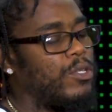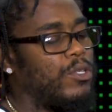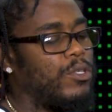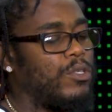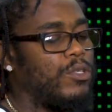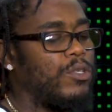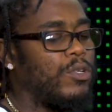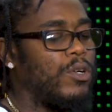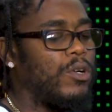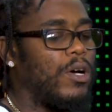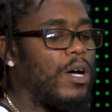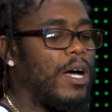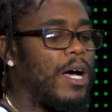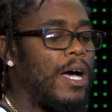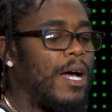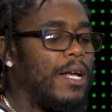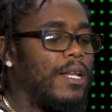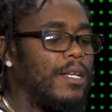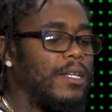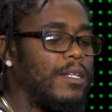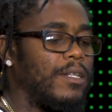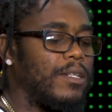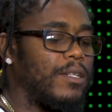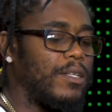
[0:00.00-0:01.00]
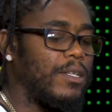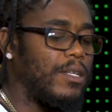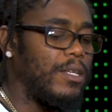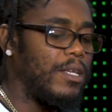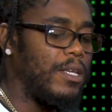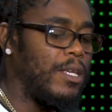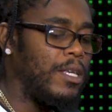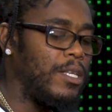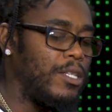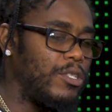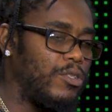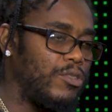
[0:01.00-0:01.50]
Oh. So, and
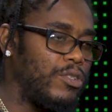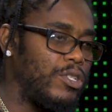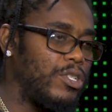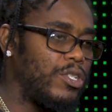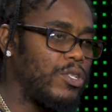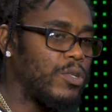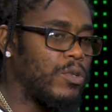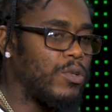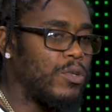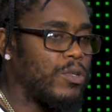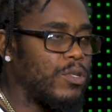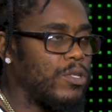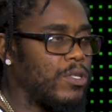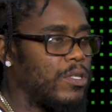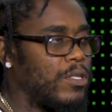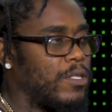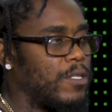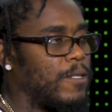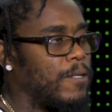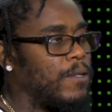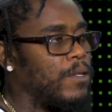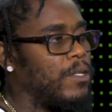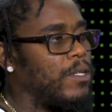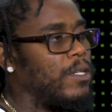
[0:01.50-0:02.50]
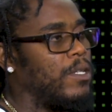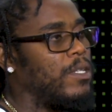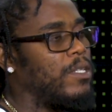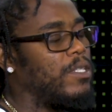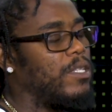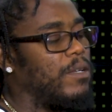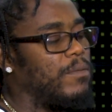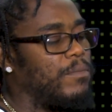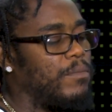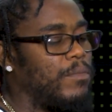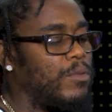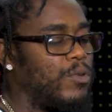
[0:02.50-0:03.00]
history shows,
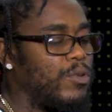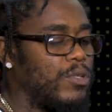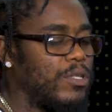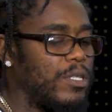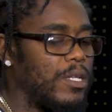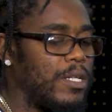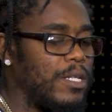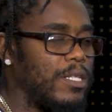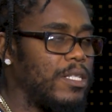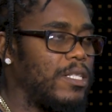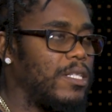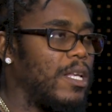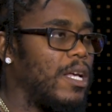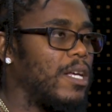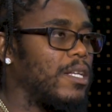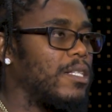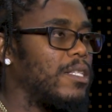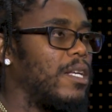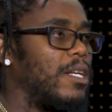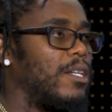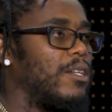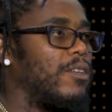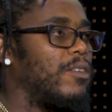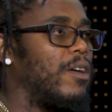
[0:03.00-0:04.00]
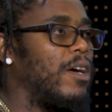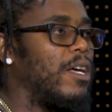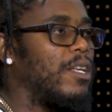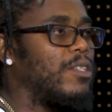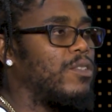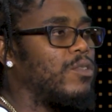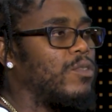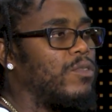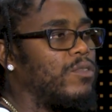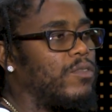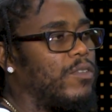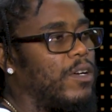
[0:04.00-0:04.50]
so most of the songs that
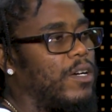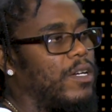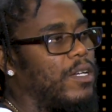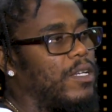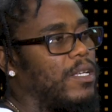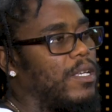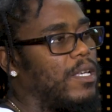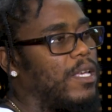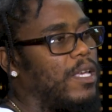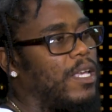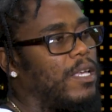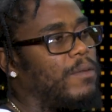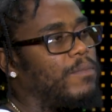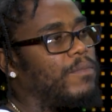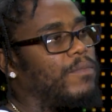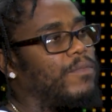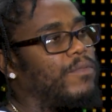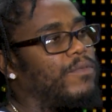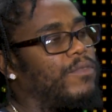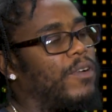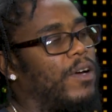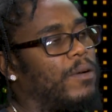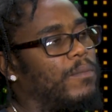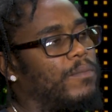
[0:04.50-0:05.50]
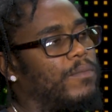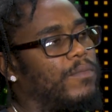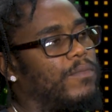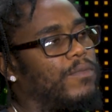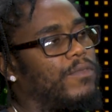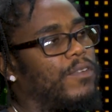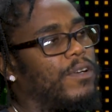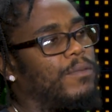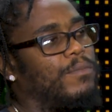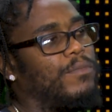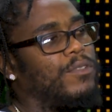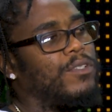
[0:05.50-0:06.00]
cross over came
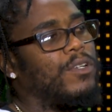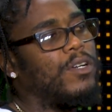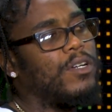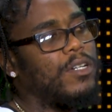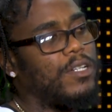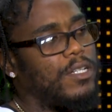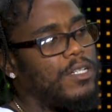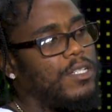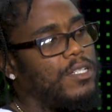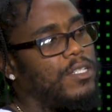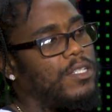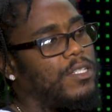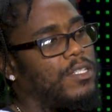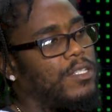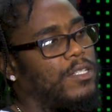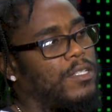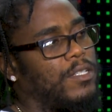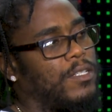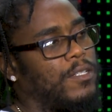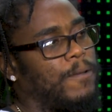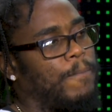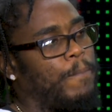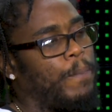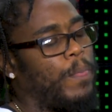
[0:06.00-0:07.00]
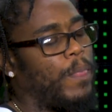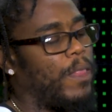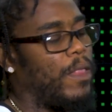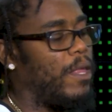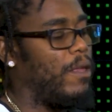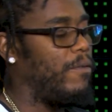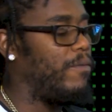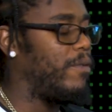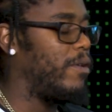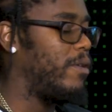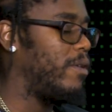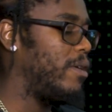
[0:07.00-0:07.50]
from jugglings.
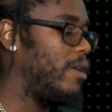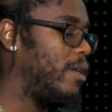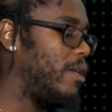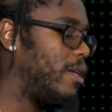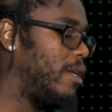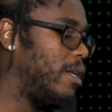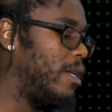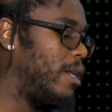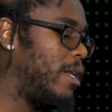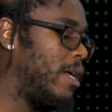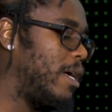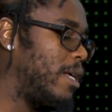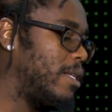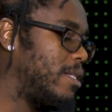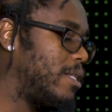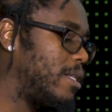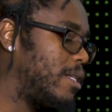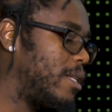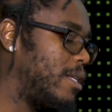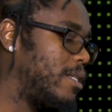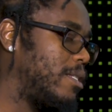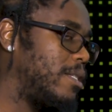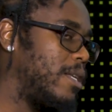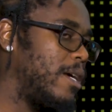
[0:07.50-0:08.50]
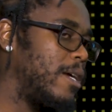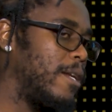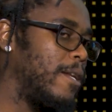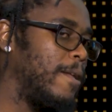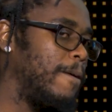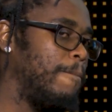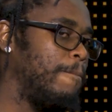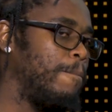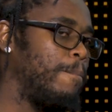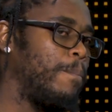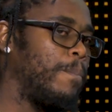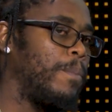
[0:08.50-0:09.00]
So the last set of
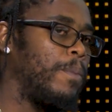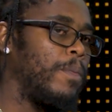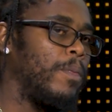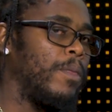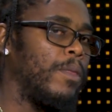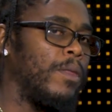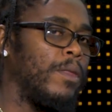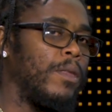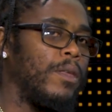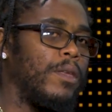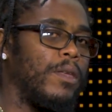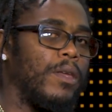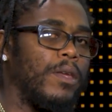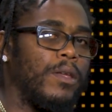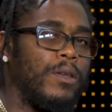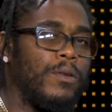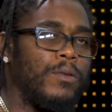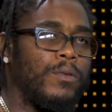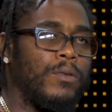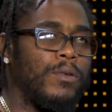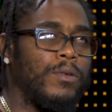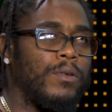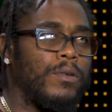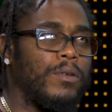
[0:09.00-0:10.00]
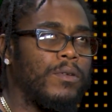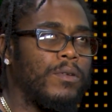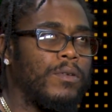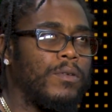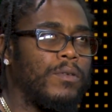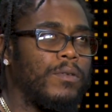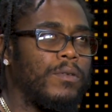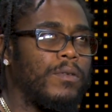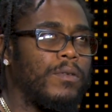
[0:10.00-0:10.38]
song them, you know,